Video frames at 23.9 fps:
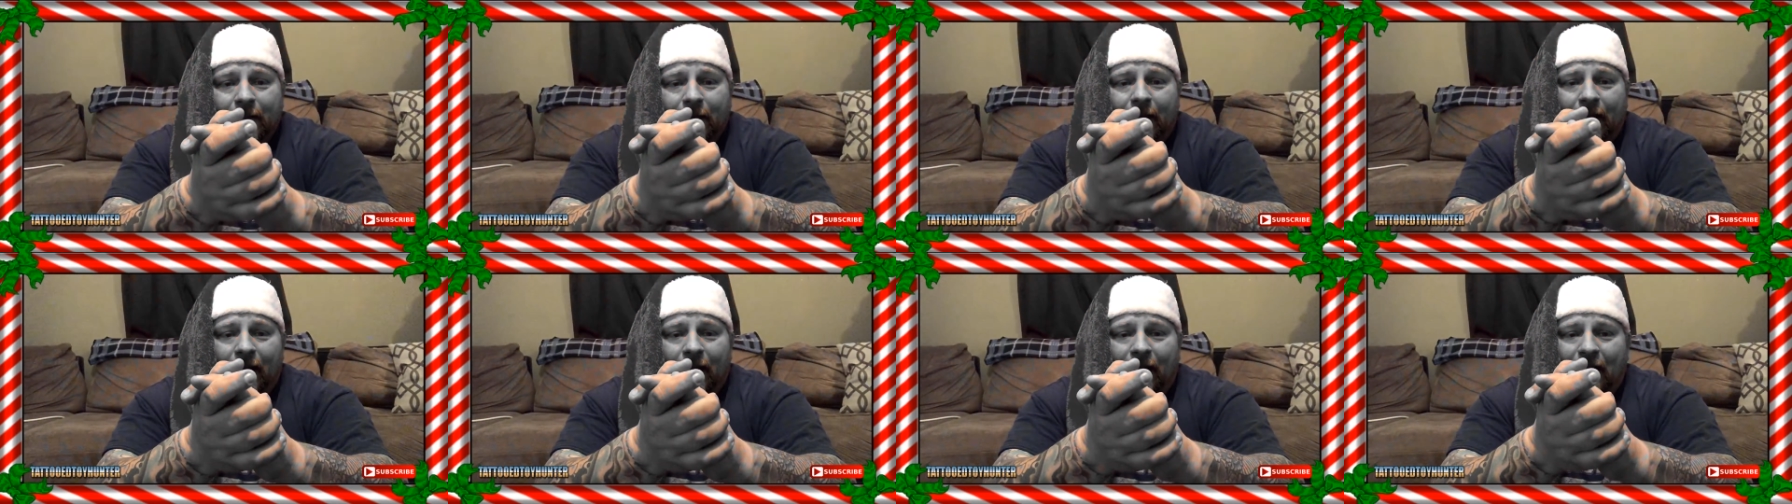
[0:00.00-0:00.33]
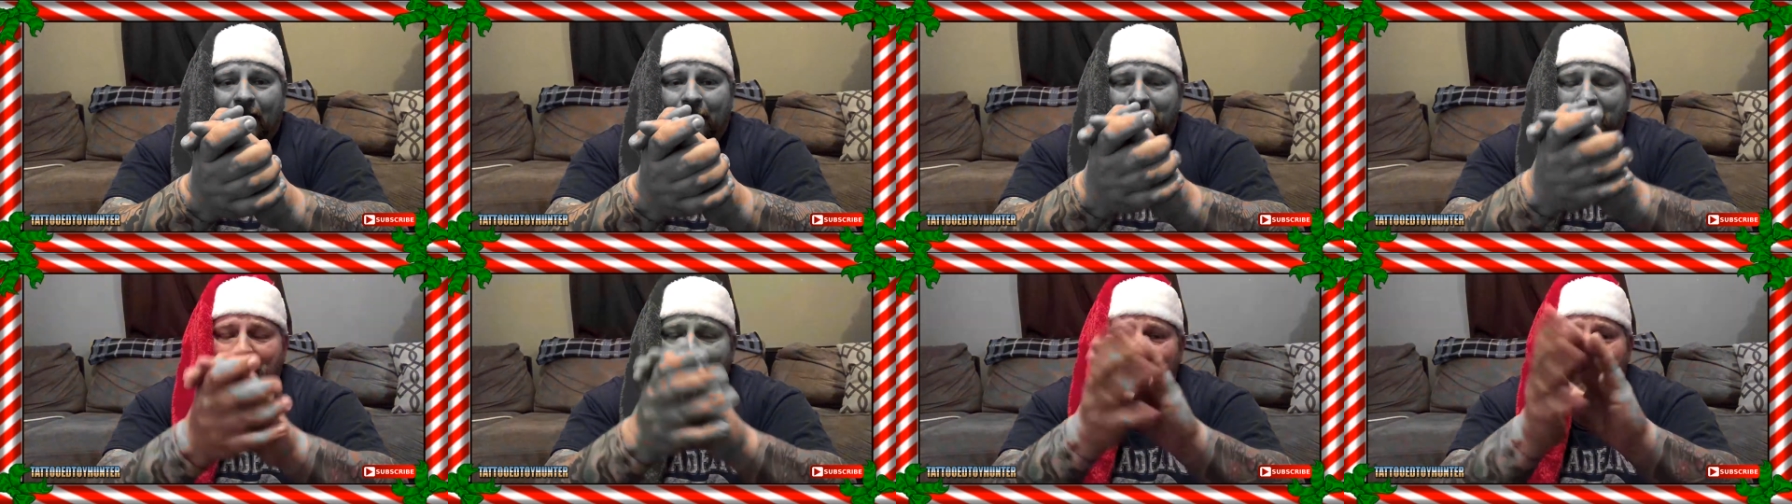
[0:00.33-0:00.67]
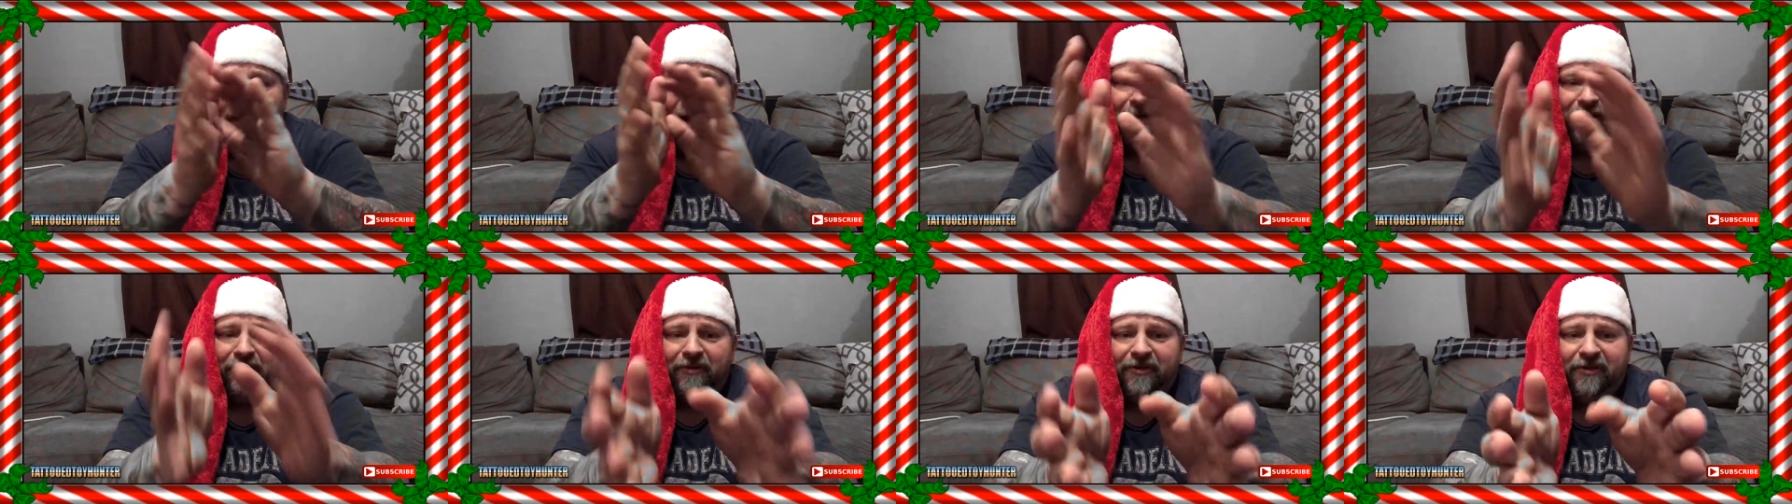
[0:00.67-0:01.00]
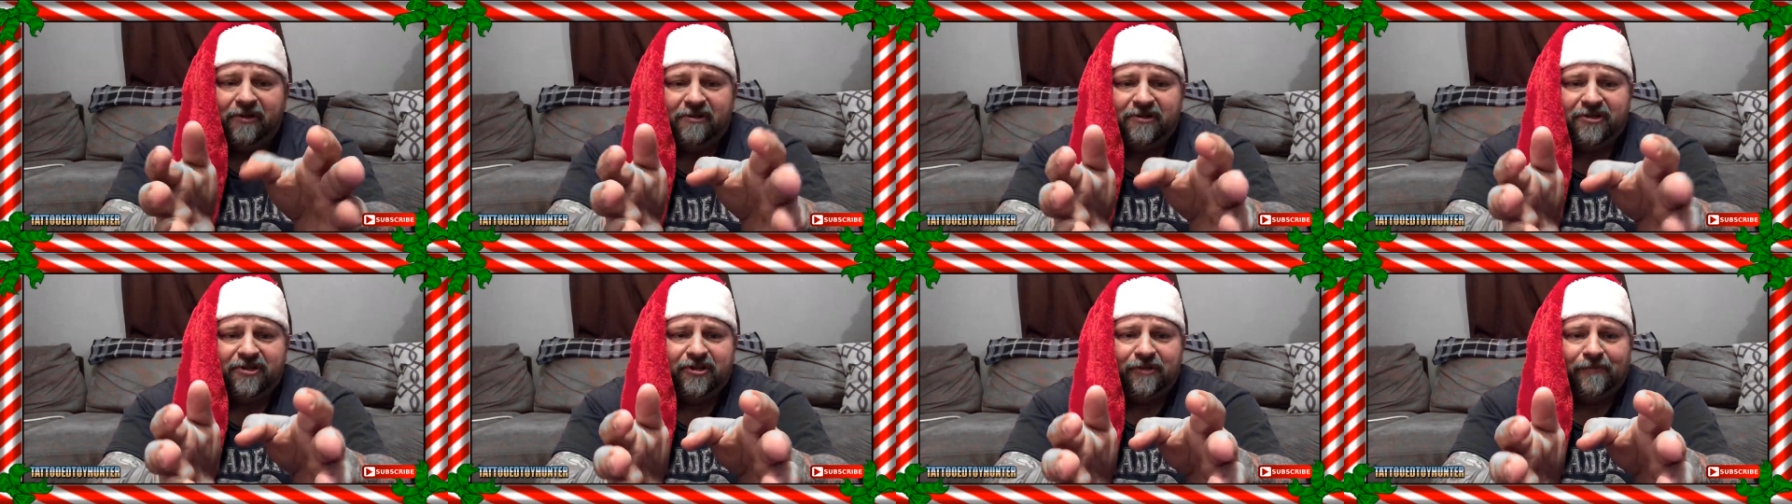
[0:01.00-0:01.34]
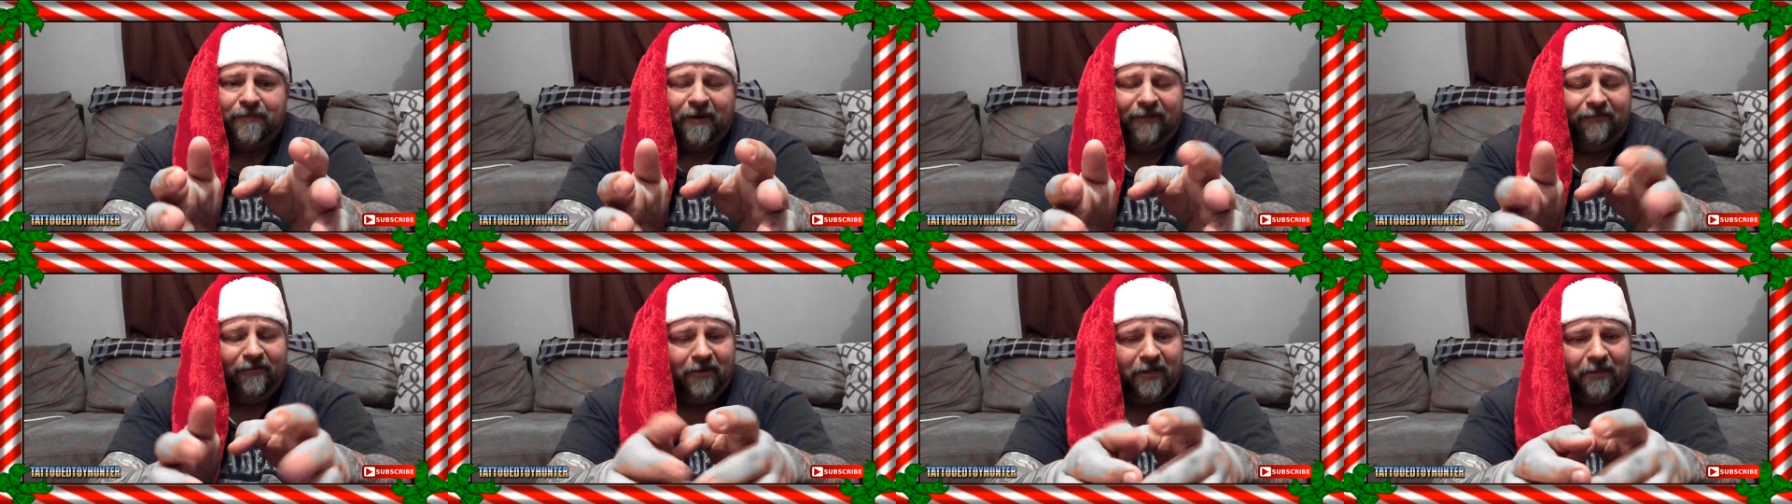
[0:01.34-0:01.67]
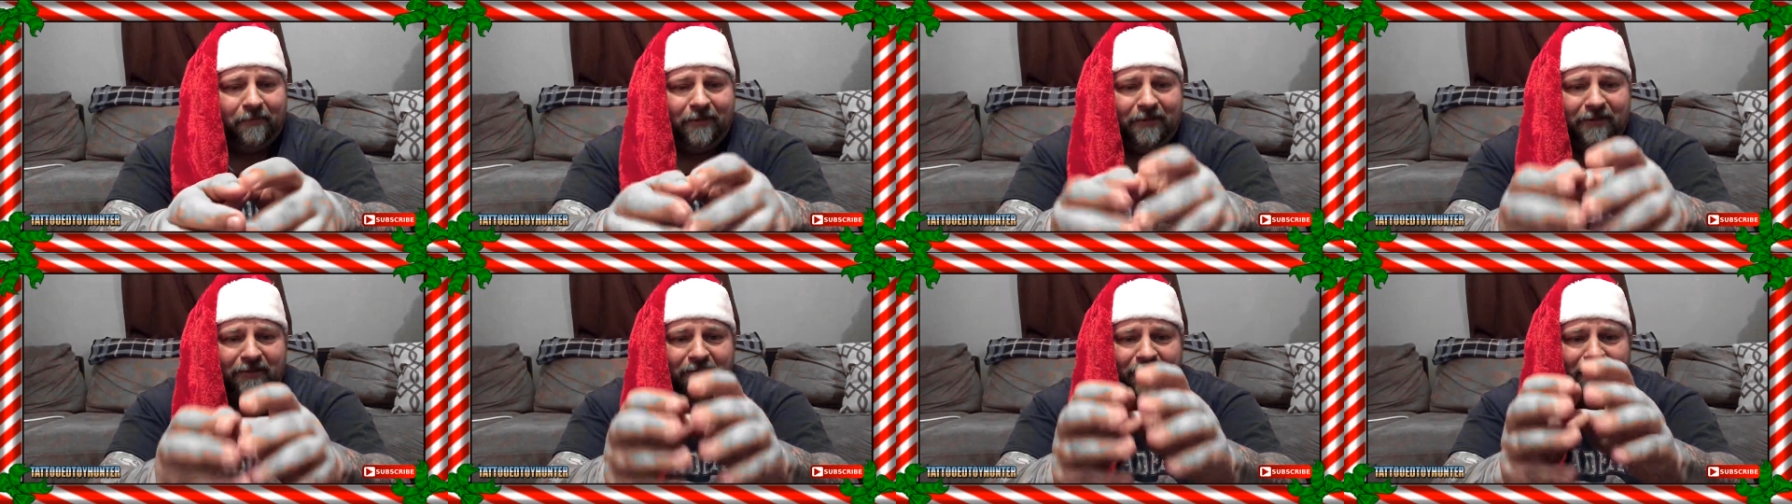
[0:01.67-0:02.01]
I'm a brand new YouTuber. I've only
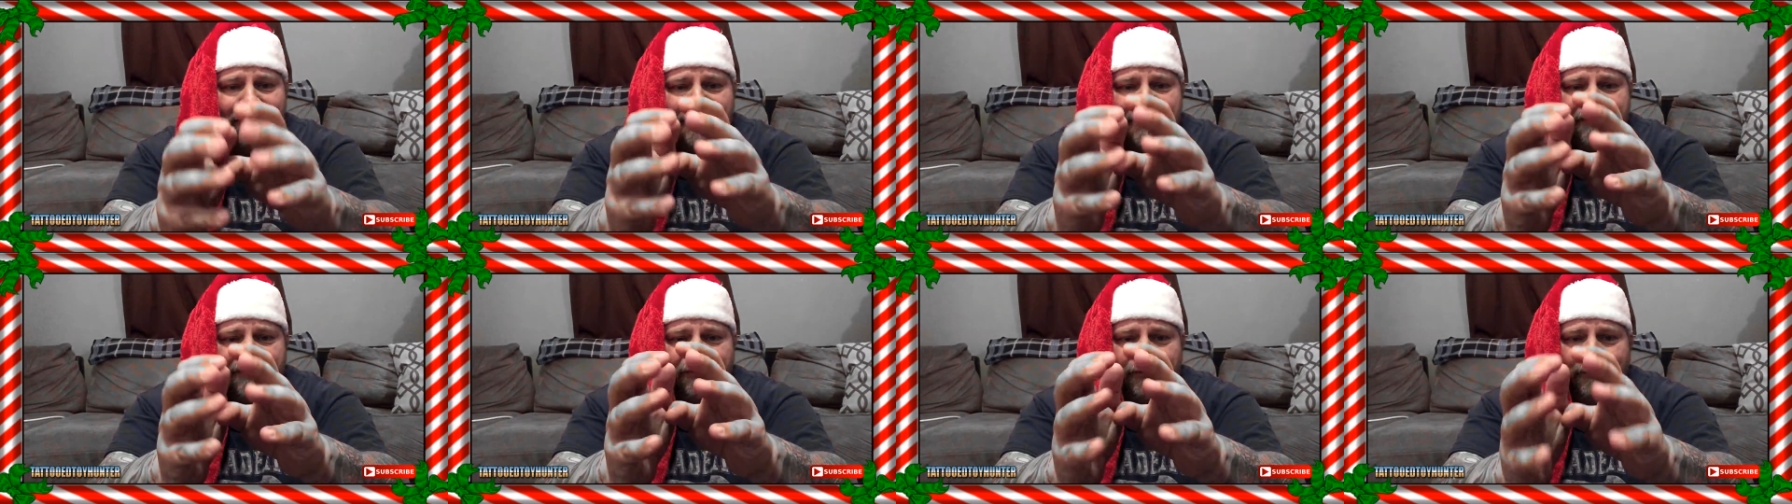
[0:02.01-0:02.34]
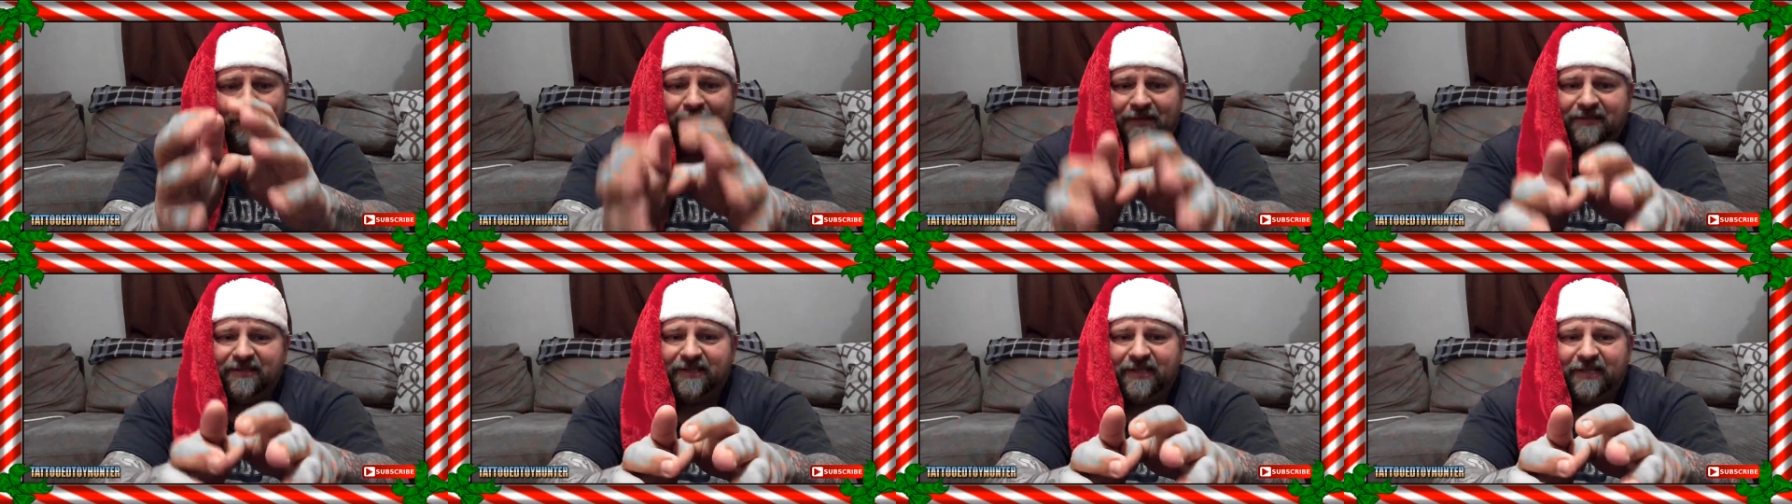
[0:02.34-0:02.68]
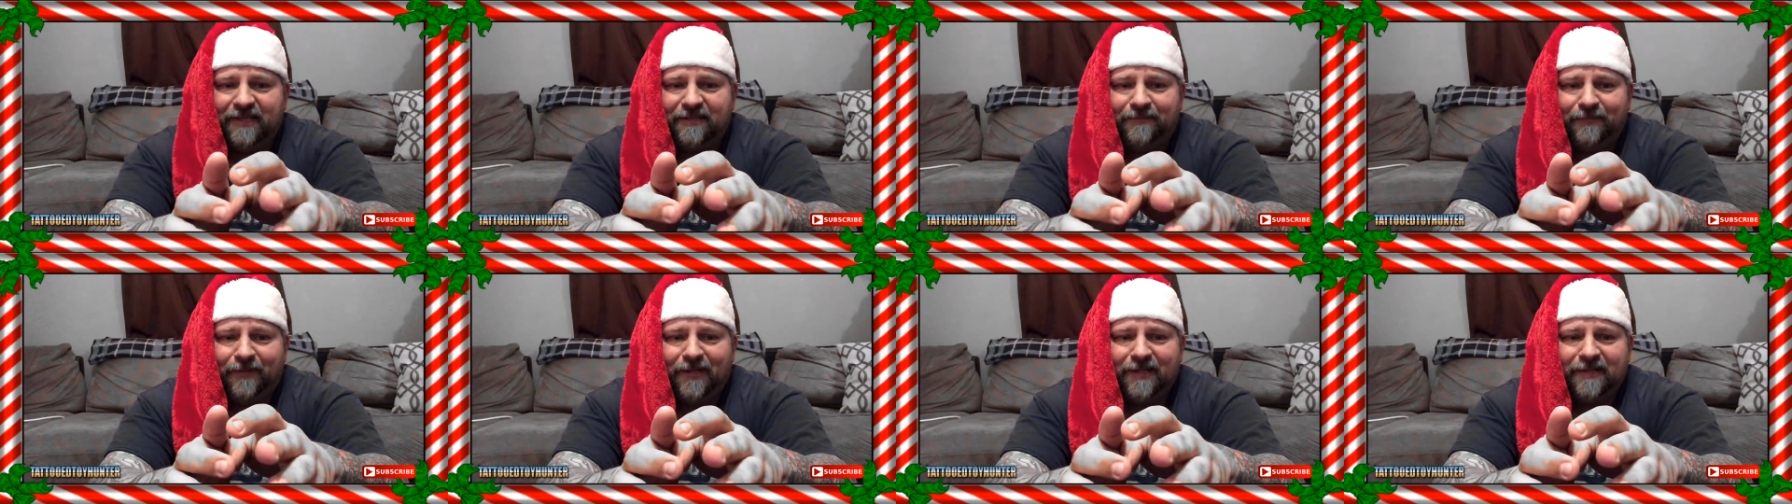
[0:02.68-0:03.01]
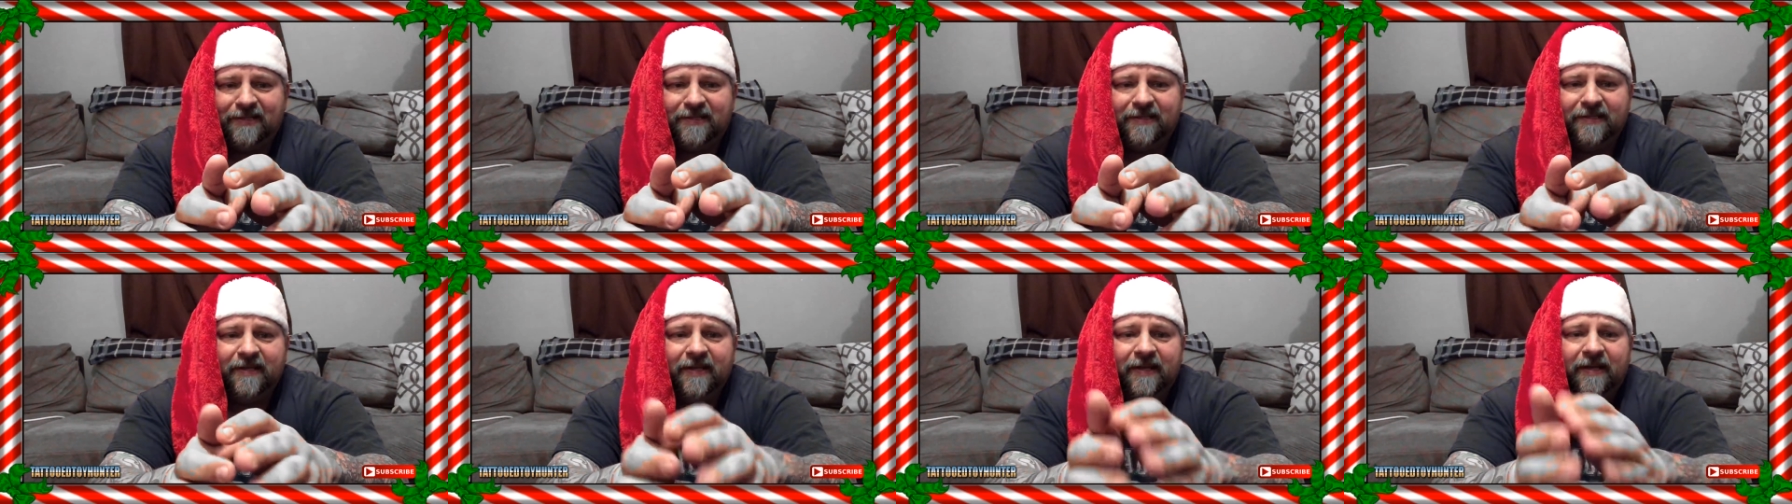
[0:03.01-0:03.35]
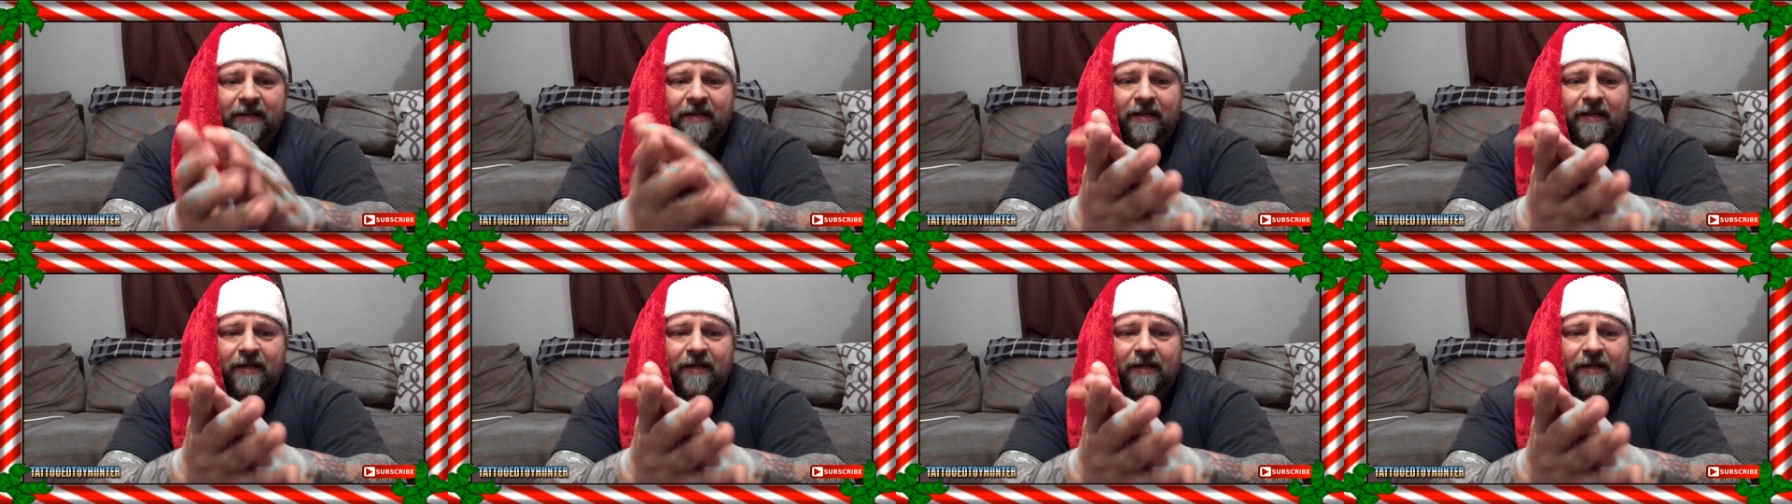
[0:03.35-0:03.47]
been doing this for about 6 months,